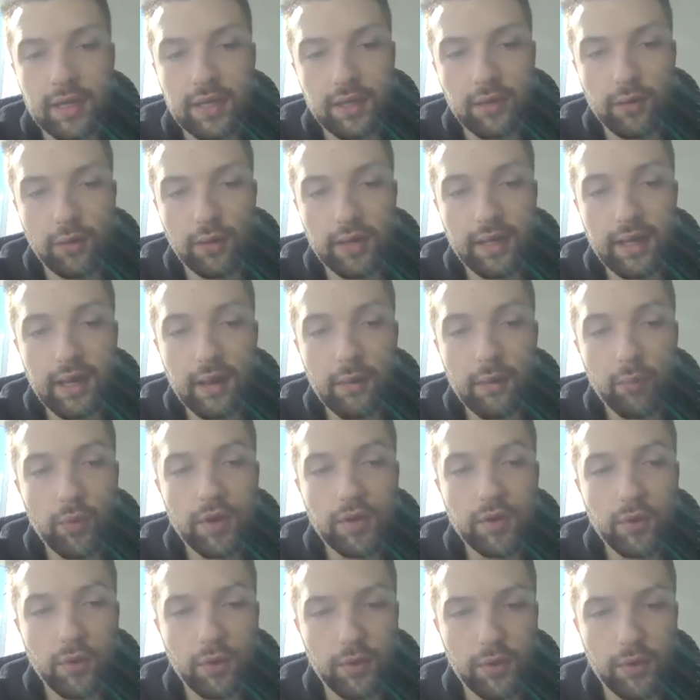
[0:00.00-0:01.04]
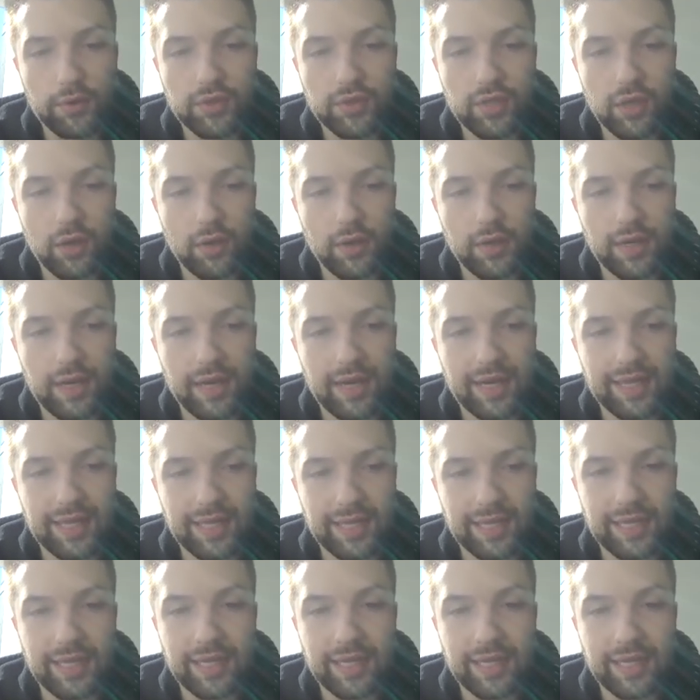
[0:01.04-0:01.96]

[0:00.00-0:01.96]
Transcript: You already got one corner who's solid. I think